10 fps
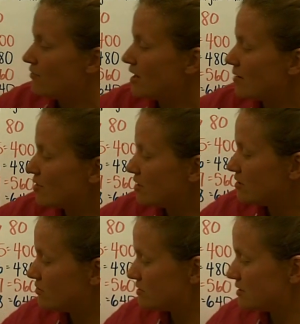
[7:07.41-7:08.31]
Then I'm going
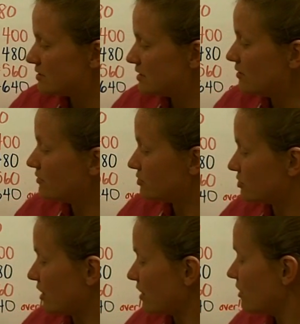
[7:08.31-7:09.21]
to use the
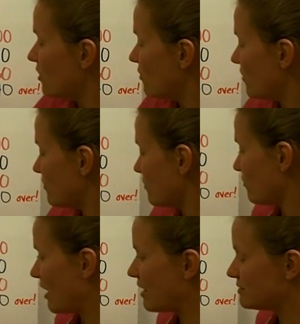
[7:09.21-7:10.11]
zeros trick with
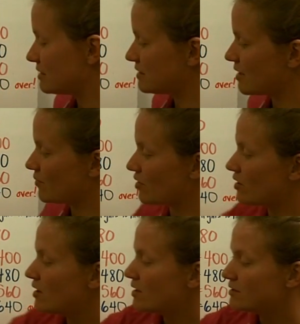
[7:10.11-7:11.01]
your rounded
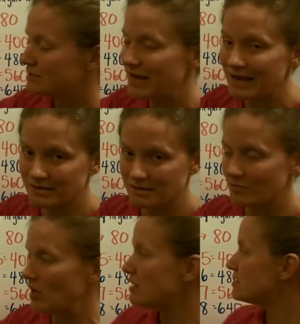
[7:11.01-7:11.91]
number to
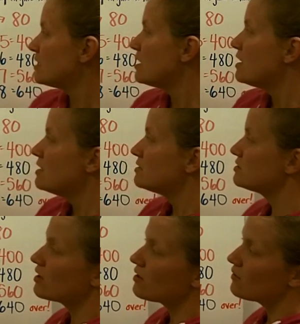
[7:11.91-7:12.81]
estimate.
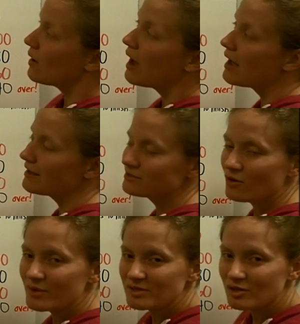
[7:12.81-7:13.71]
So
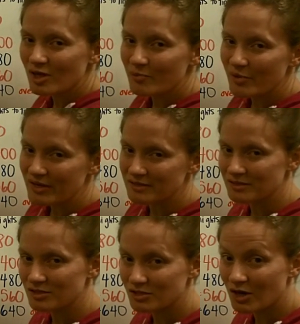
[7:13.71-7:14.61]
it's always a good
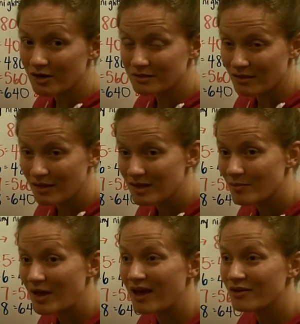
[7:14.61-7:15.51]
place to start to
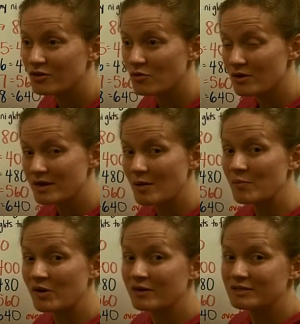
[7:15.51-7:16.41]
think about your
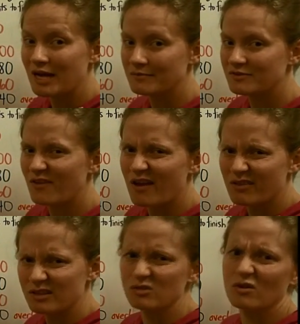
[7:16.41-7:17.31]
number times
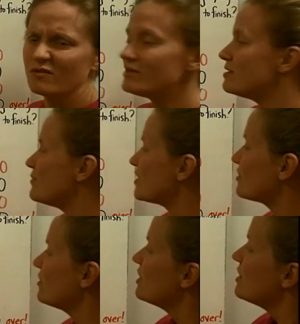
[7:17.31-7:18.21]
5. That's sort of in the
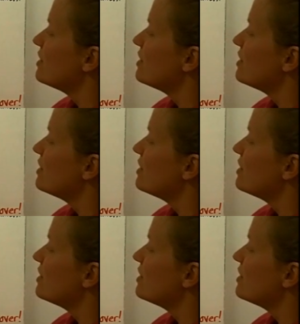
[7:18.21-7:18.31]
middle.